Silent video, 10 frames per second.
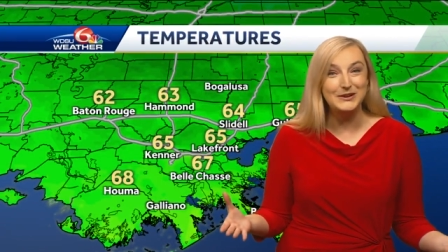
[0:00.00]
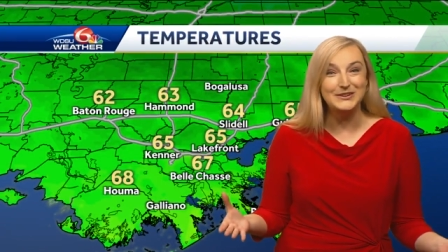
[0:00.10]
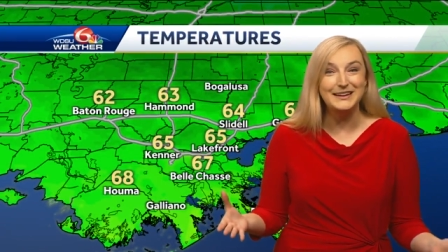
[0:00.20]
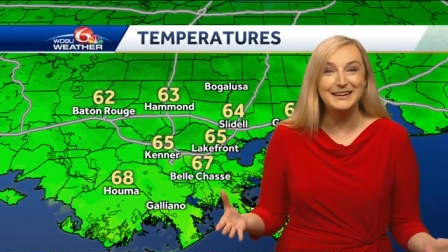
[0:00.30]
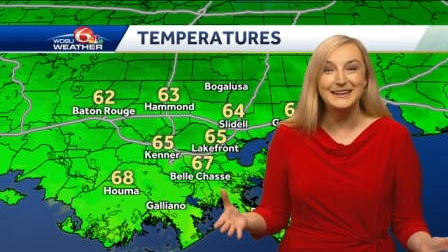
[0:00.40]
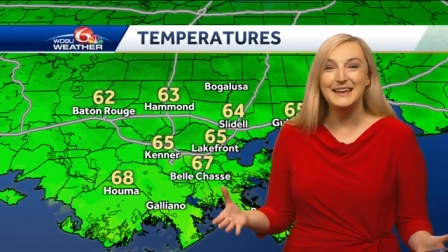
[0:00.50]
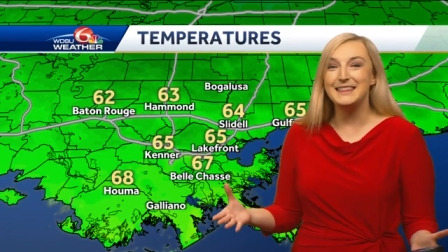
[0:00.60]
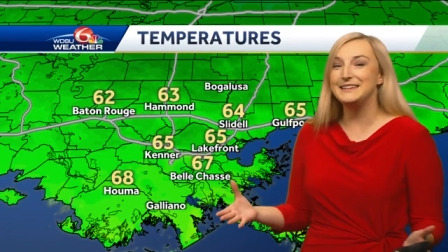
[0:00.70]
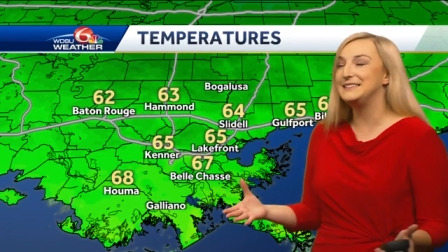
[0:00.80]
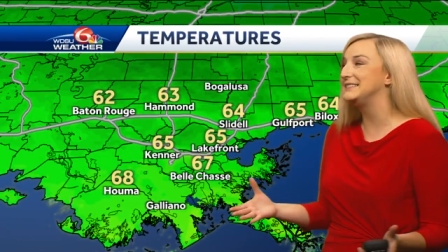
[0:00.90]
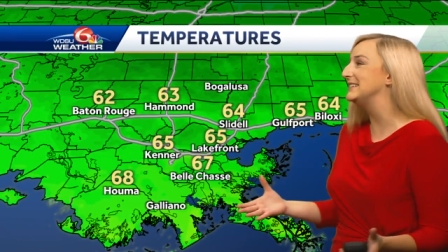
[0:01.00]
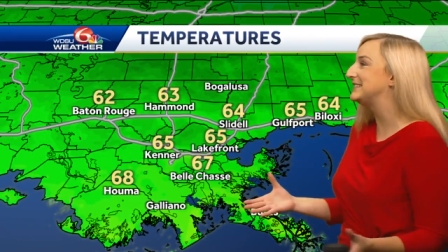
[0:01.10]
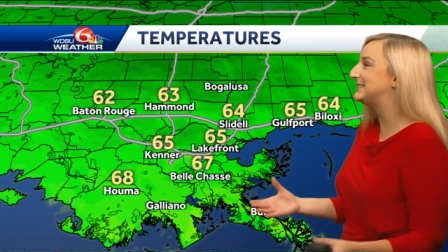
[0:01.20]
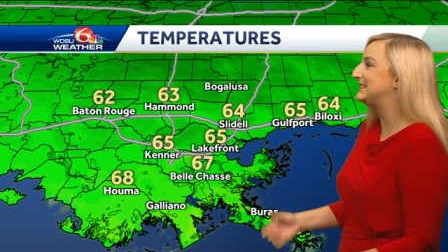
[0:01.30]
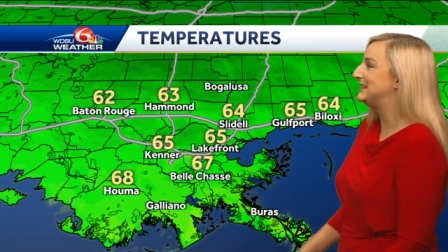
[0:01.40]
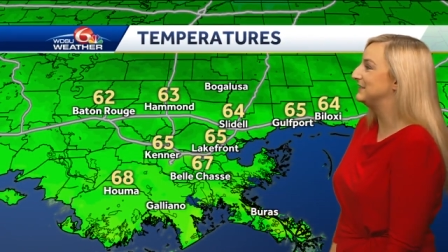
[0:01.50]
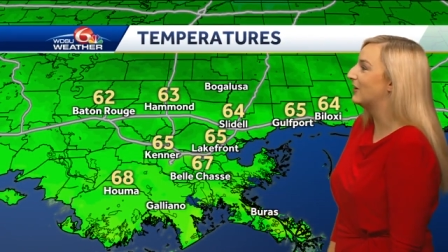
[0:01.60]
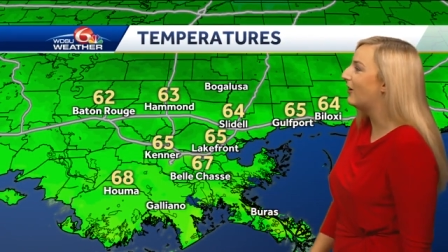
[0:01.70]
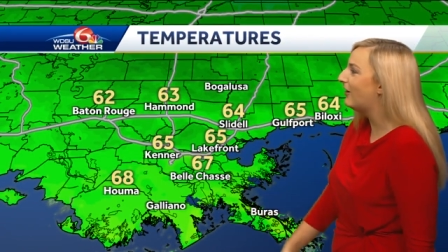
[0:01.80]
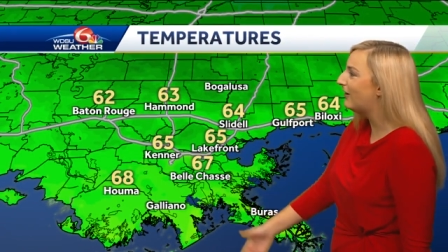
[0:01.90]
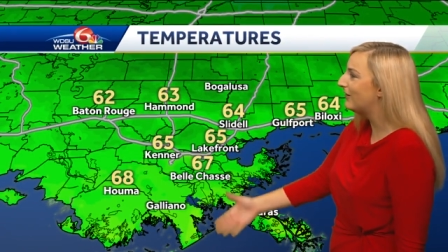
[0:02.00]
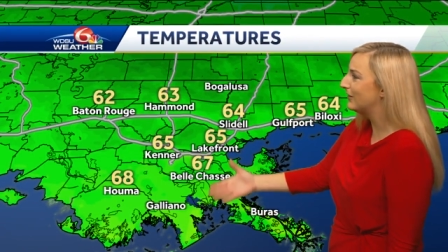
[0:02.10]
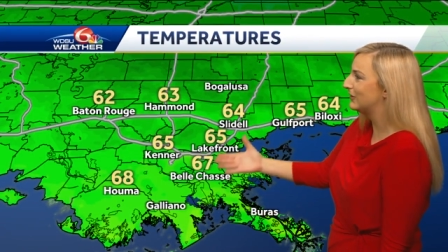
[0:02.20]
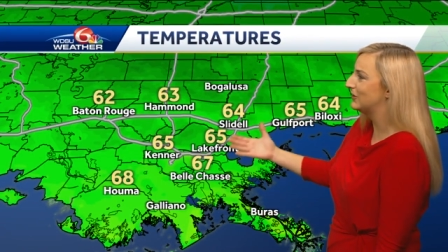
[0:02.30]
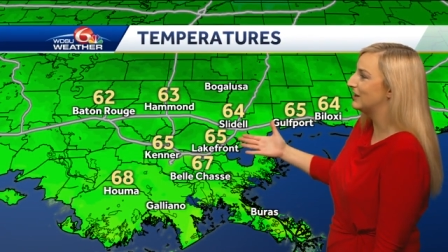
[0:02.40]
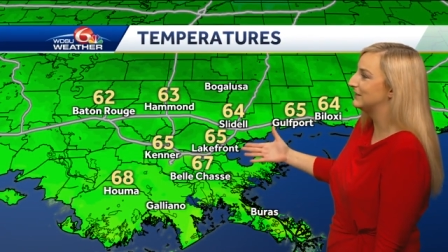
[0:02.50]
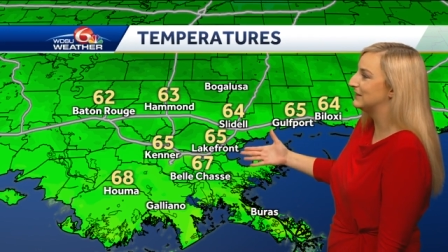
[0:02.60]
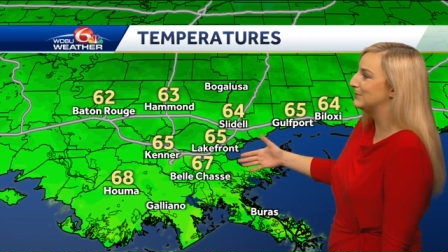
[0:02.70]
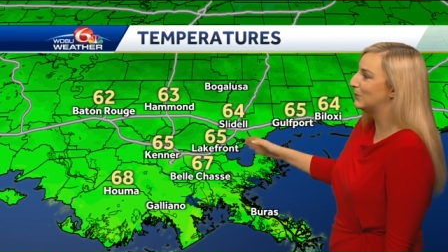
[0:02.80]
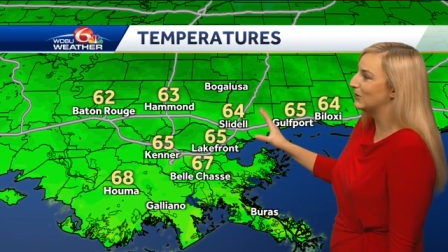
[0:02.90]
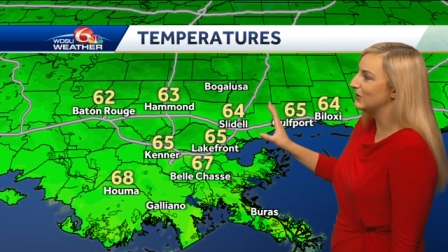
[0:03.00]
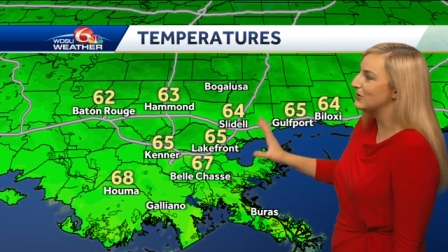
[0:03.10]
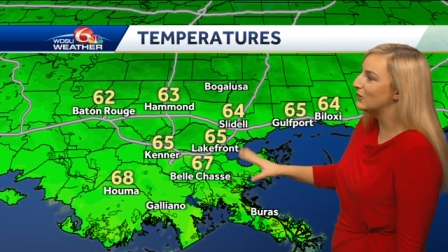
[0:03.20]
We are in the sixties all across the board.